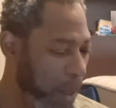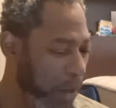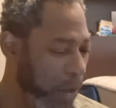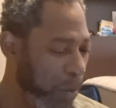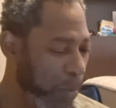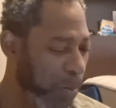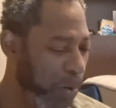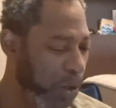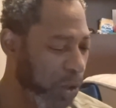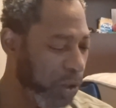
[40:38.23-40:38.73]
The
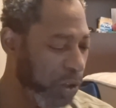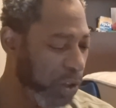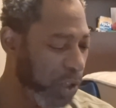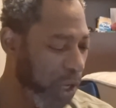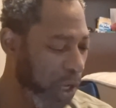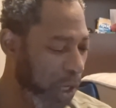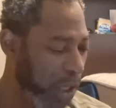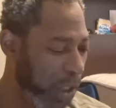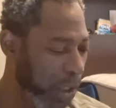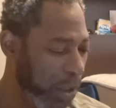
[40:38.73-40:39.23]
book of
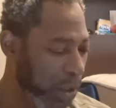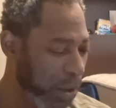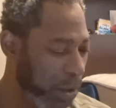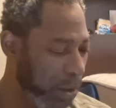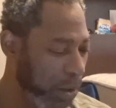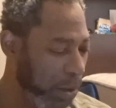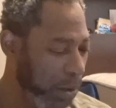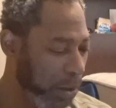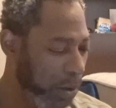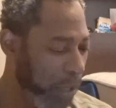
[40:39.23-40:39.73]

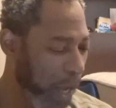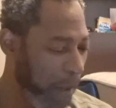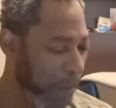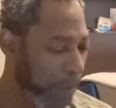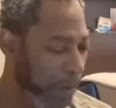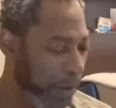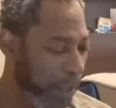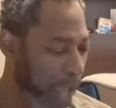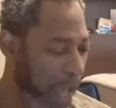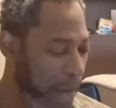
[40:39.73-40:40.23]
Psalms,
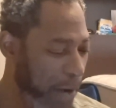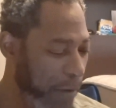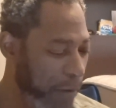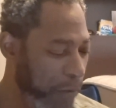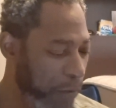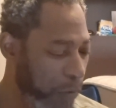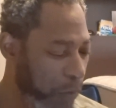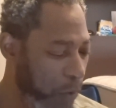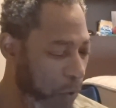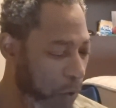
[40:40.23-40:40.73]
chapter
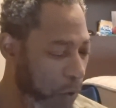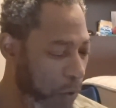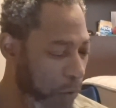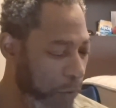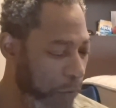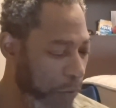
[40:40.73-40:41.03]
94,